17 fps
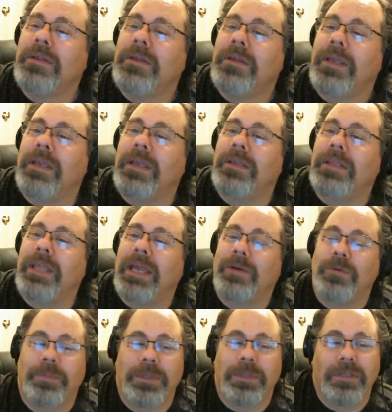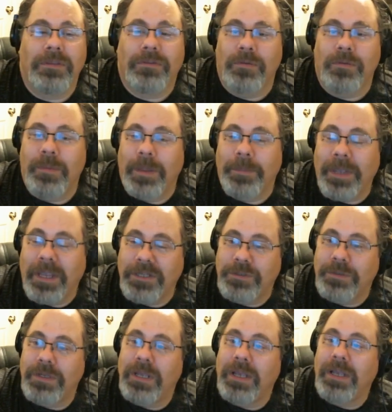And that would be through my
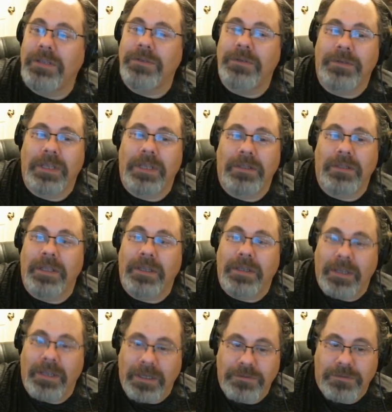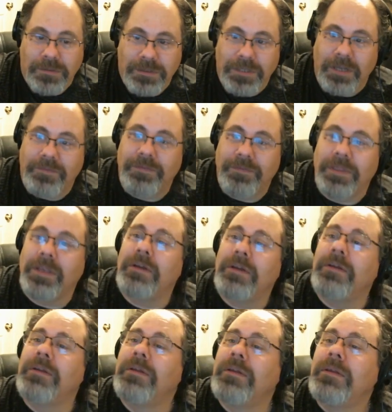Patreon. You'll get, like, extra stuff
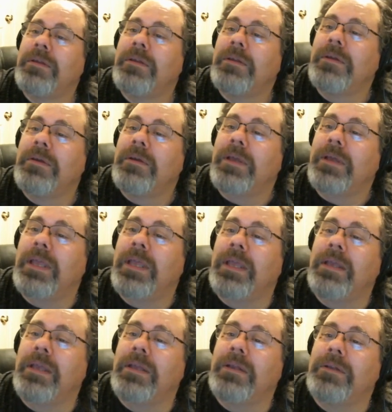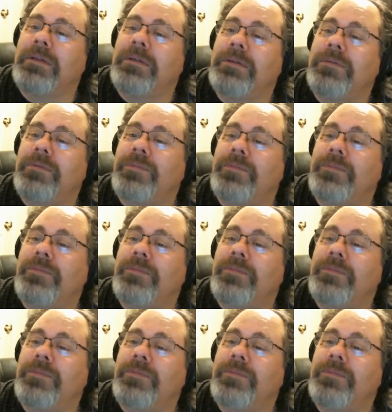there. And